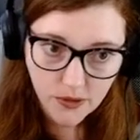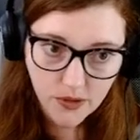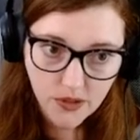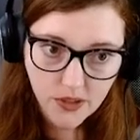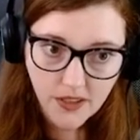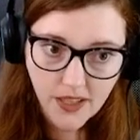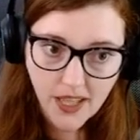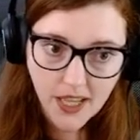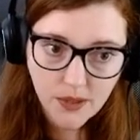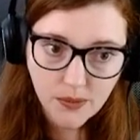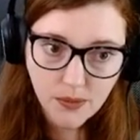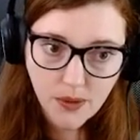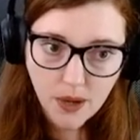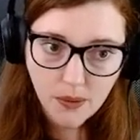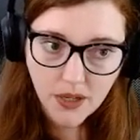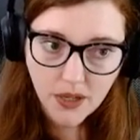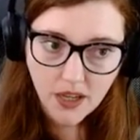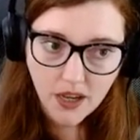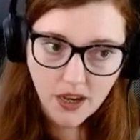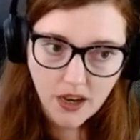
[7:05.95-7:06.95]
So that's where
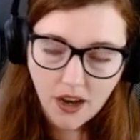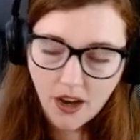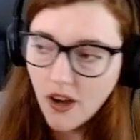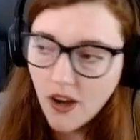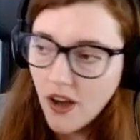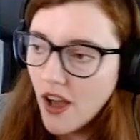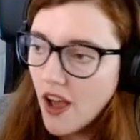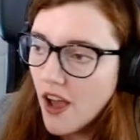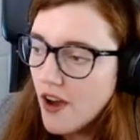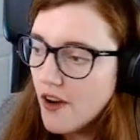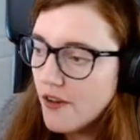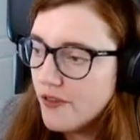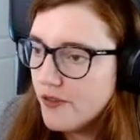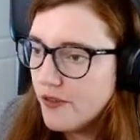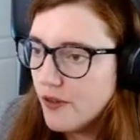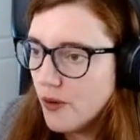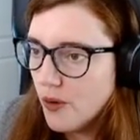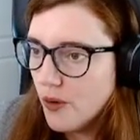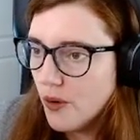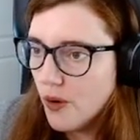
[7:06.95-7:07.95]
we are
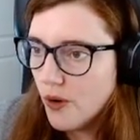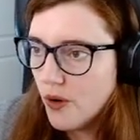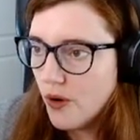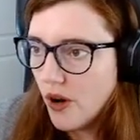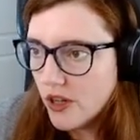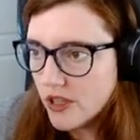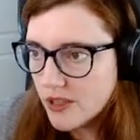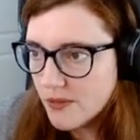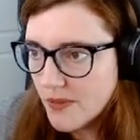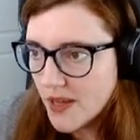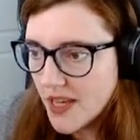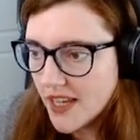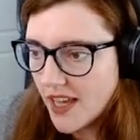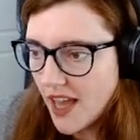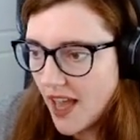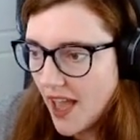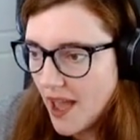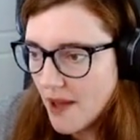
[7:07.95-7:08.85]
for Cosmic,